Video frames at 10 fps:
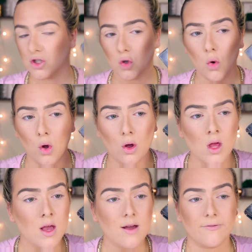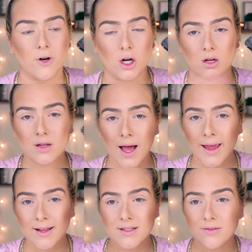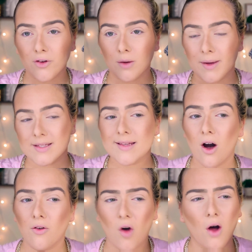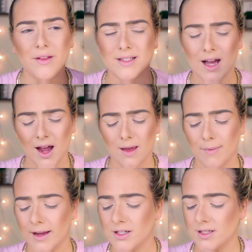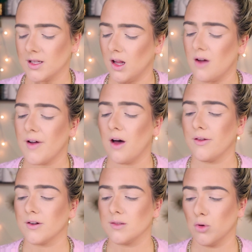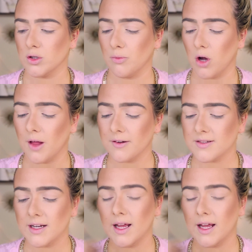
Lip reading: school, for clients, for myself, all the time. I just love how there's multiple colors in